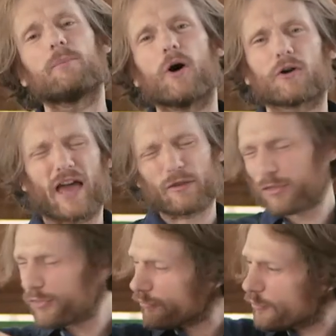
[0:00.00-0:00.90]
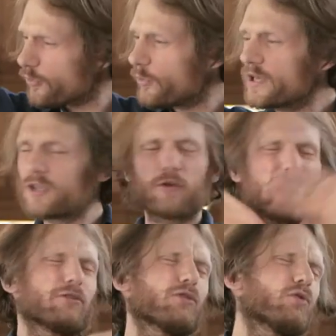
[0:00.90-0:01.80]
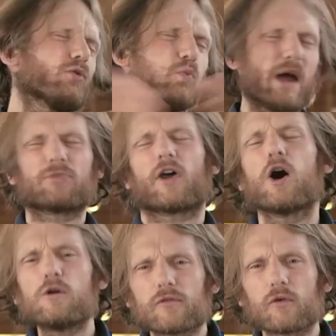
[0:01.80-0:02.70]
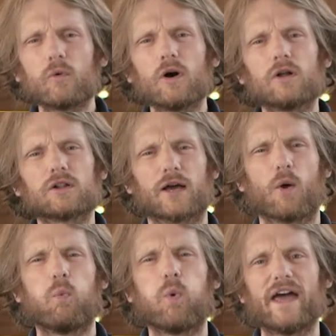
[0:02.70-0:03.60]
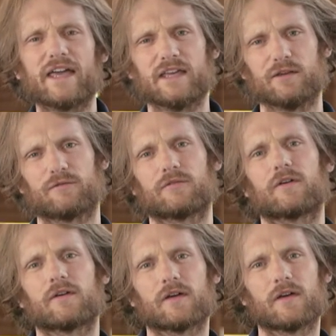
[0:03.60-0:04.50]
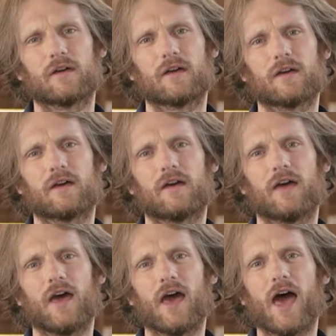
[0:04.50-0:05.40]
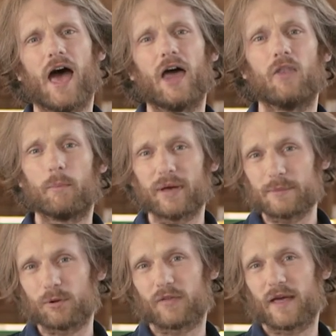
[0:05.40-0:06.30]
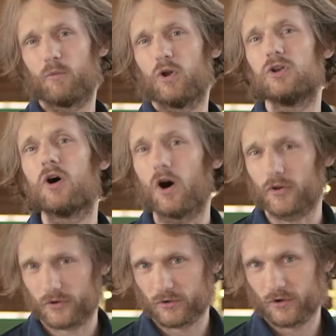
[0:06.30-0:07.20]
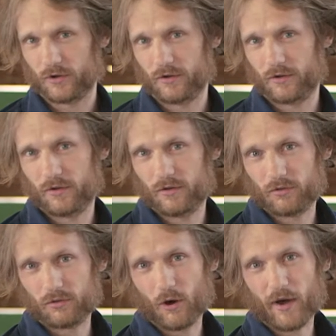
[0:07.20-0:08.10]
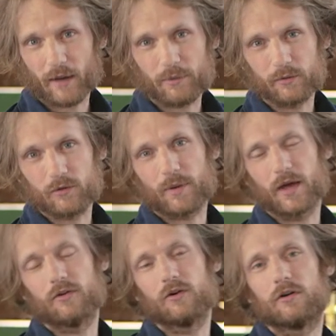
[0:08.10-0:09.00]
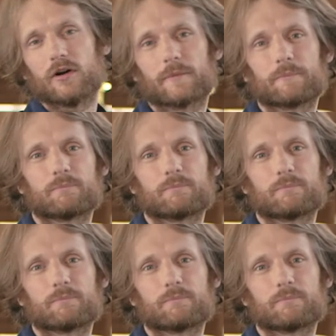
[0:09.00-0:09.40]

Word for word: the box and through the windows and swept over the world like a wave. And the people then were not so happy with Pandora.